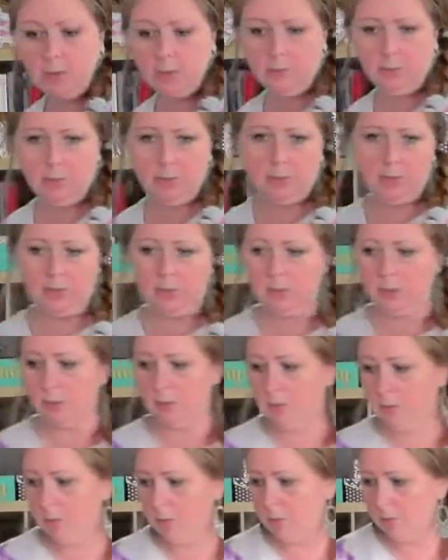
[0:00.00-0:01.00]
I'm
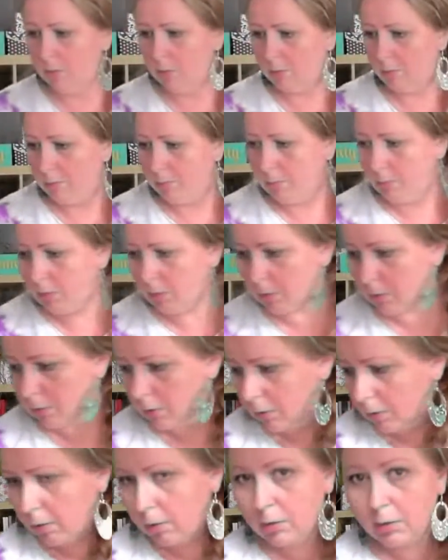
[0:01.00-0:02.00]
gonna
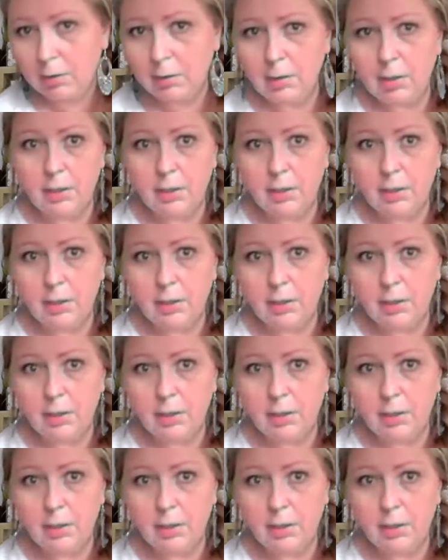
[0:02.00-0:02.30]
turn on the